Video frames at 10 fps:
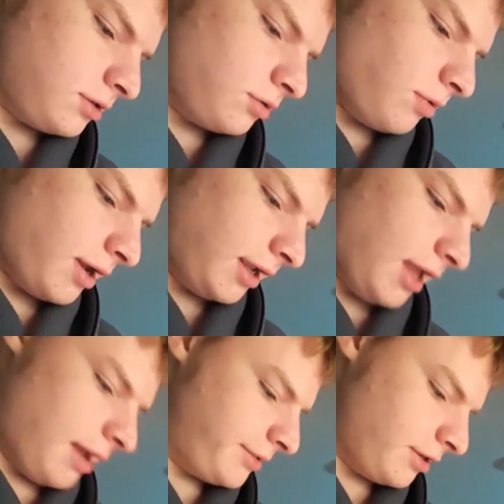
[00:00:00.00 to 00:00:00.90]
too wide a
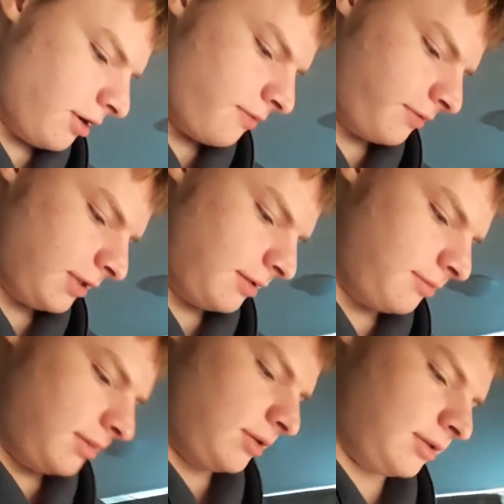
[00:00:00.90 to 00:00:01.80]
gap, so hopefully
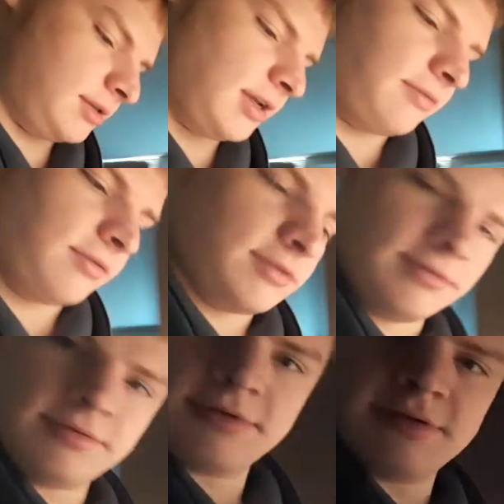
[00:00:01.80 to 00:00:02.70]
milk and stuff
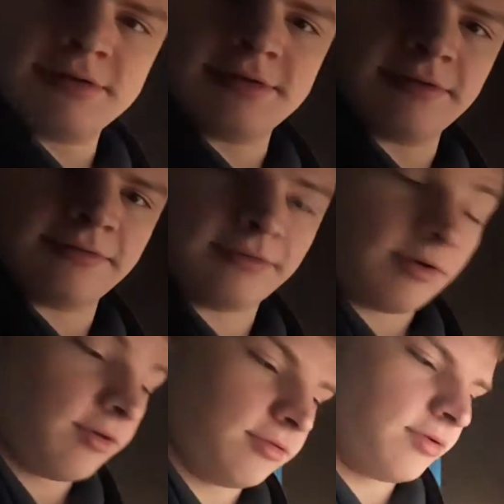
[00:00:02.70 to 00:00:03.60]
won't sort of
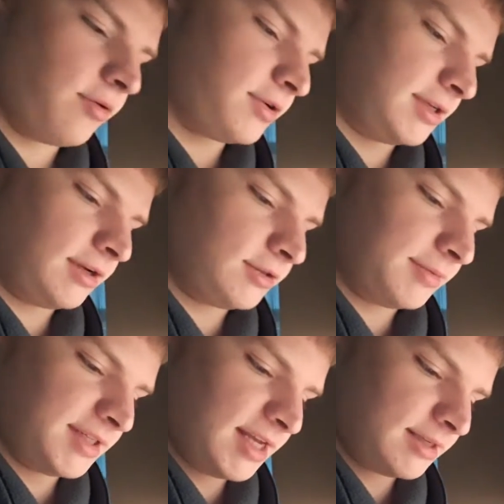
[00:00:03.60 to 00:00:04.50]
flow through it and onto
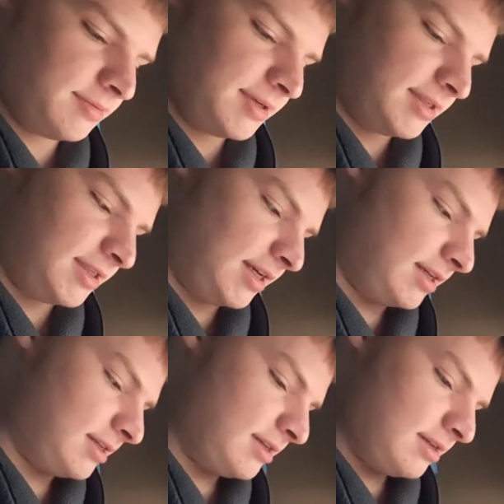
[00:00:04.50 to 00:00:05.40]
my desk,
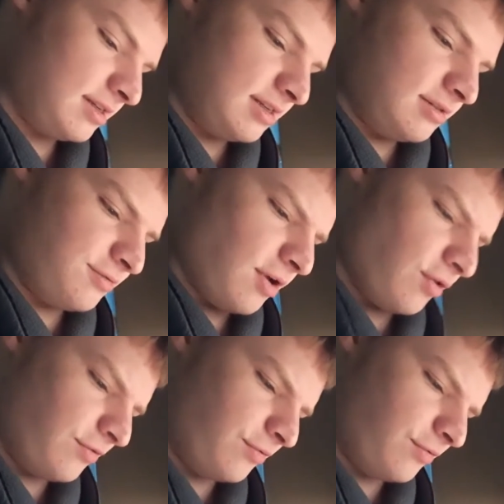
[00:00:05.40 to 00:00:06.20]
but rather